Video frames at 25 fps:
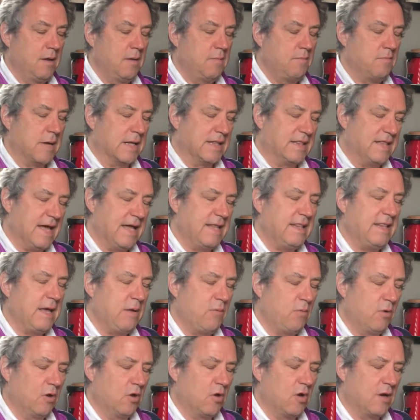but then they
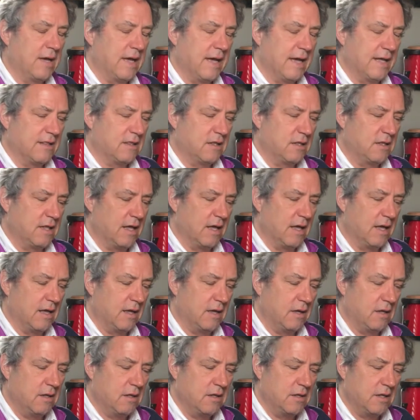will look at the,
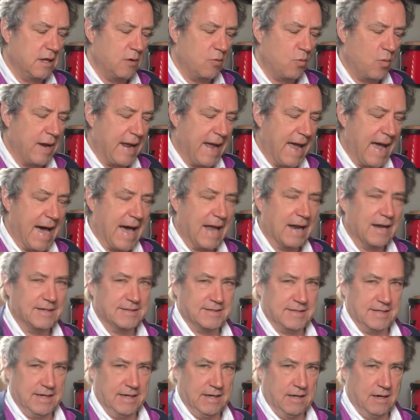the
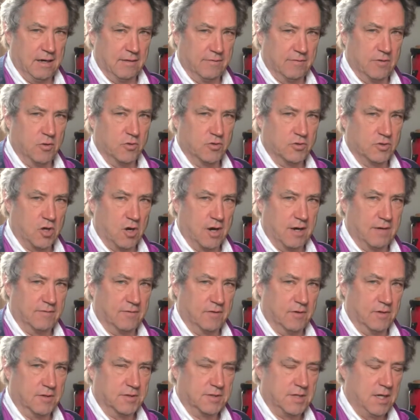reality of those
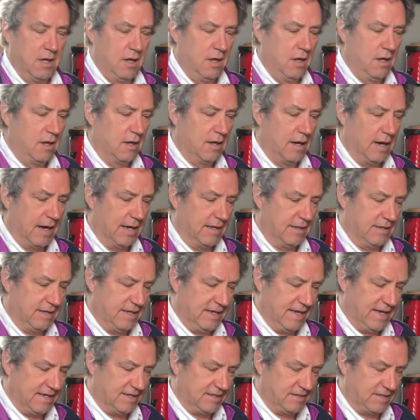offers. Uh,
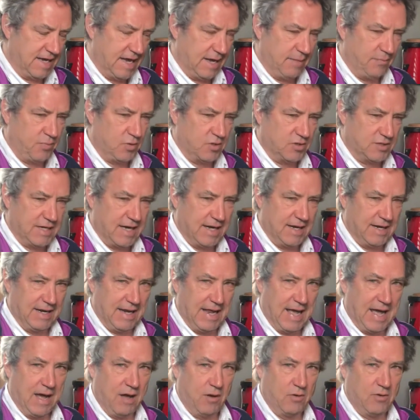the 10%
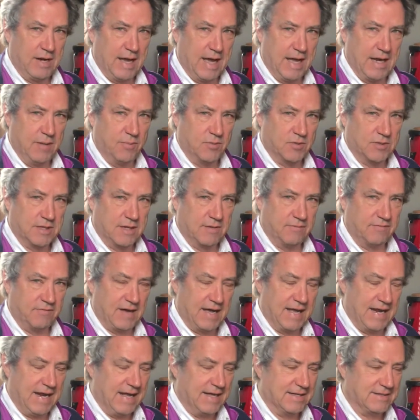down, 90%
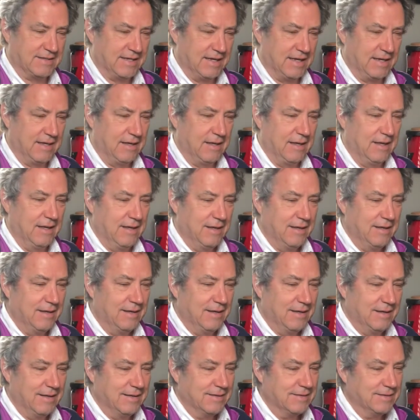financing,
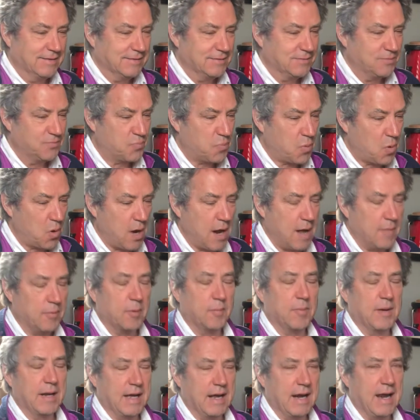
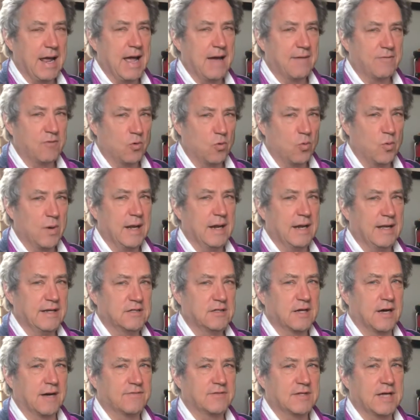probably going to have a really
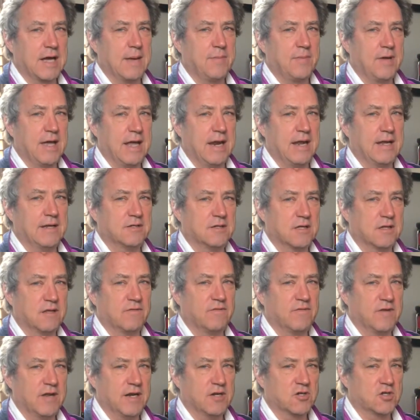tough time getting to the
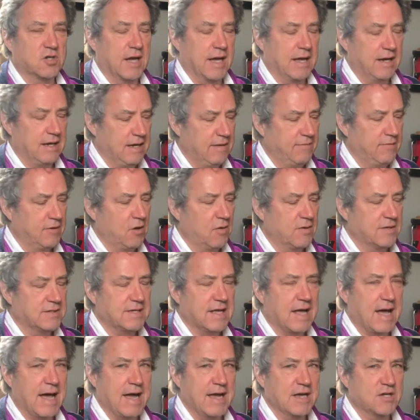finish line. Even though it's the
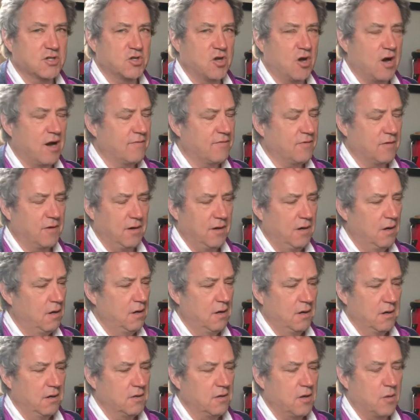highest offer,
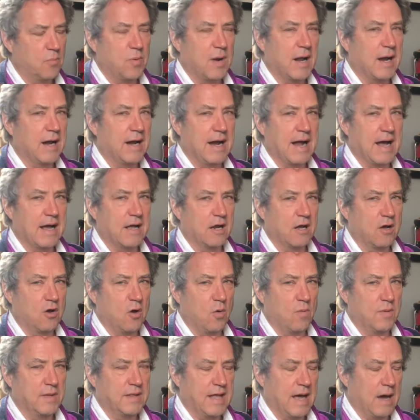they're probably not going to go
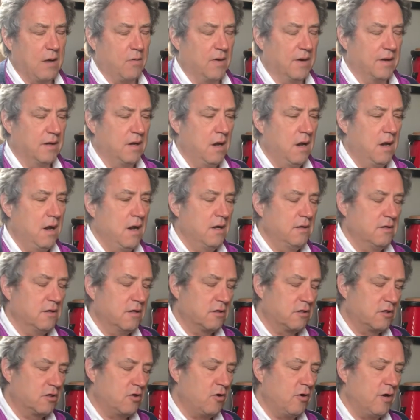with that one. The
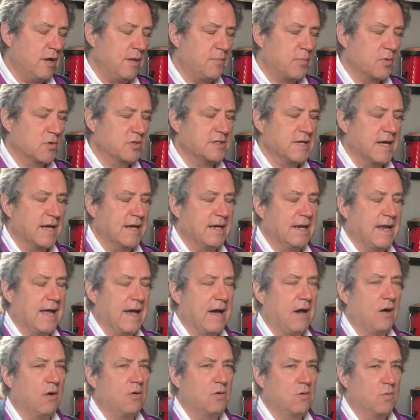30%
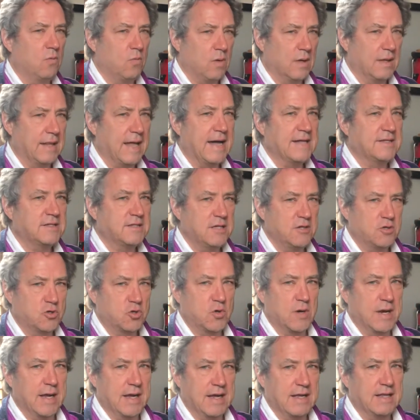down, well, that's
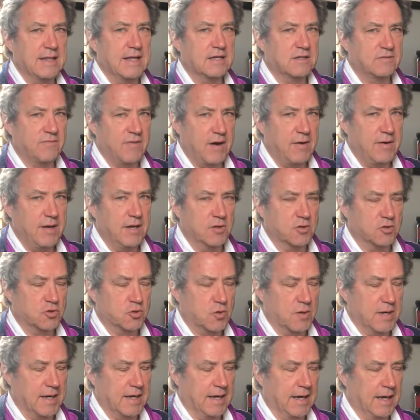intriguing. That's very
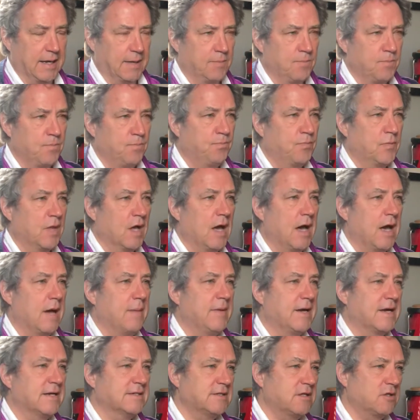intriguing. Uh,
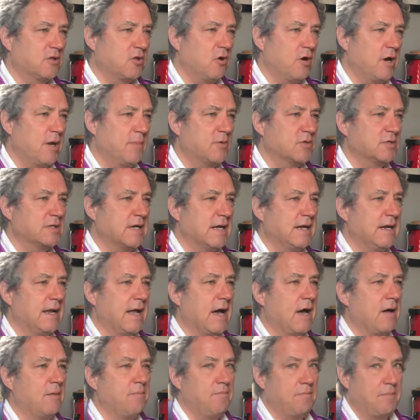because at 30%
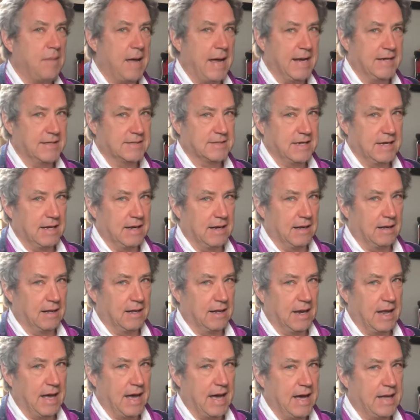down, banks get a
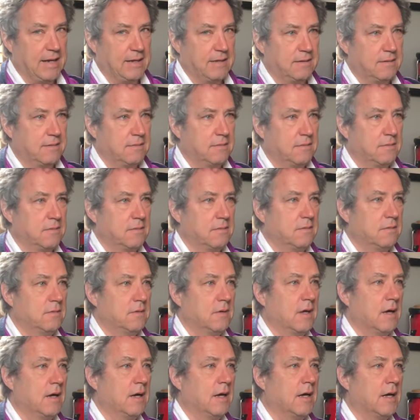lot
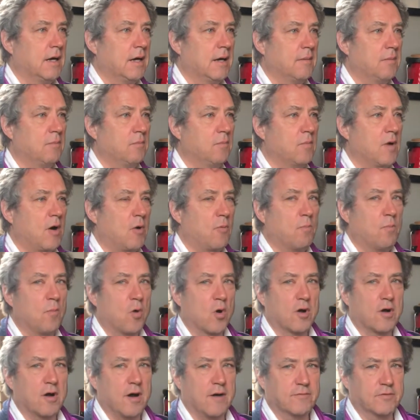uh,
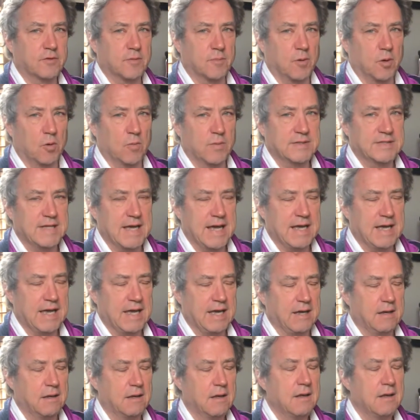more comfortable with taking